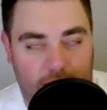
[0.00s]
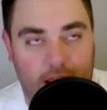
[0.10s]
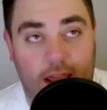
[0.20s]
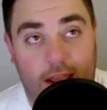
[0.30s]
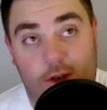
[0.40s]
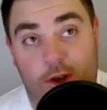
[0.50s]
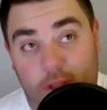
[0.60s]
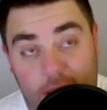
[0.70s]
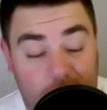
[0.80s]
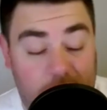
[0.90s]
Like,
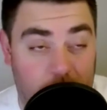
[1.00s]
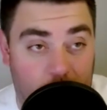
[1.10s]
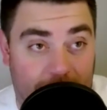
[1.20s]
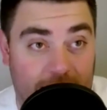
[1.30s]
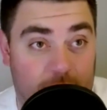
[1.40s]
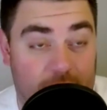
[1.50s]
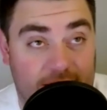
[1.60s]
do they include Wiseman?